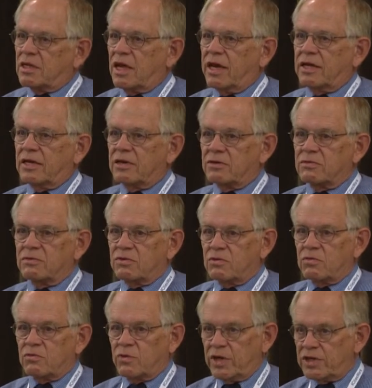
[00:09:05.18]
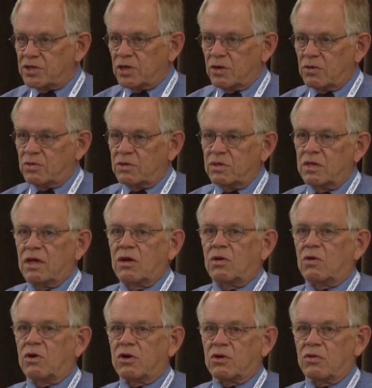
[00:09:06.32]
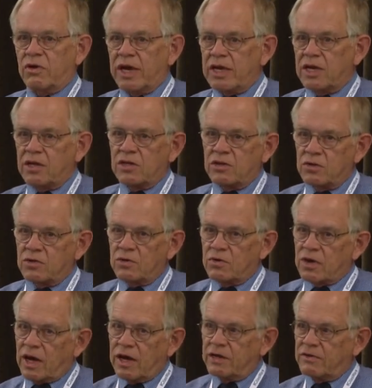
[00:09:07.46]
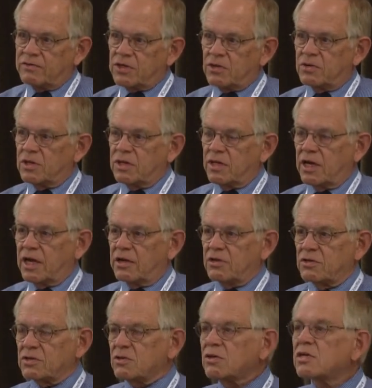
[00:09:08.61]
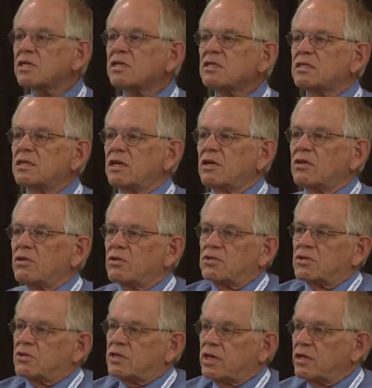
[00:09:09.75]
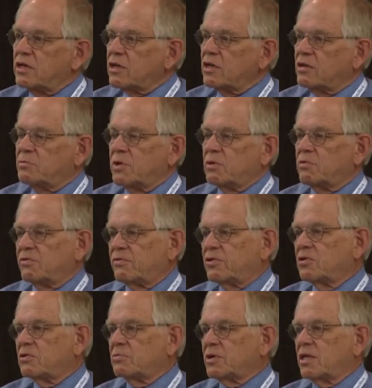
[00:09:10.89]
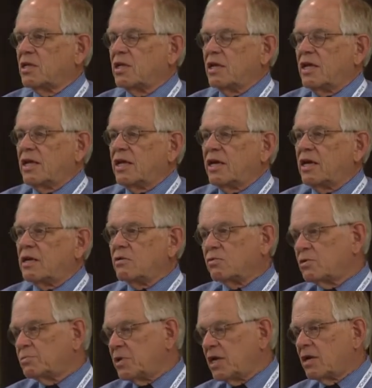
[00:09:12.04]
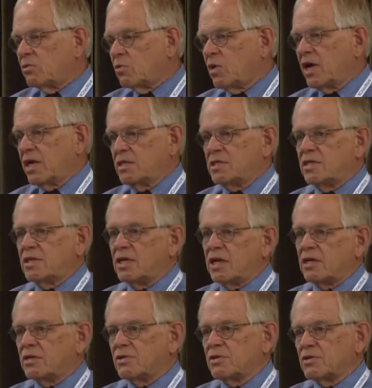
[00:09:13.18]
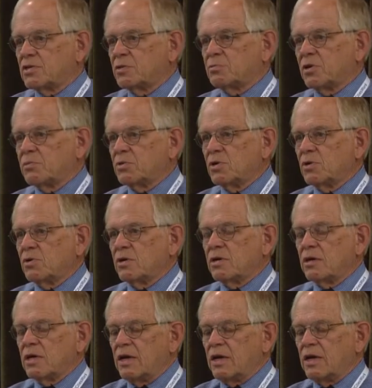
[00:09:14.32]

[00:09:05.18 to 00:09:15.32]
like a rezone or creating a new kind of zone in the land use ordinance, those are clearly going to be referable, and it would be unwise to take it to the Supreme Court.